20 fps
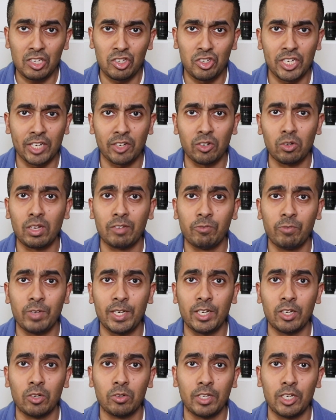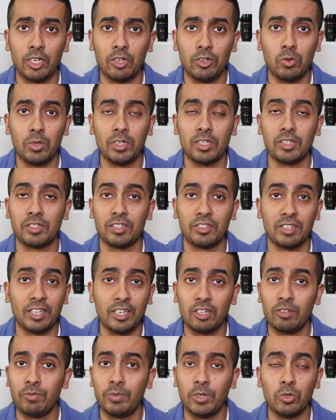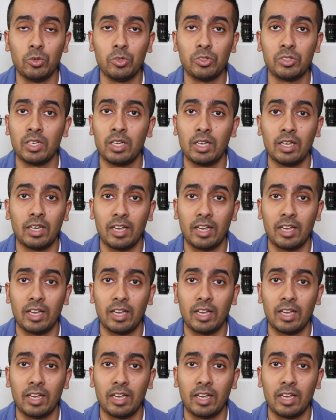general video that you're doing this as interviews,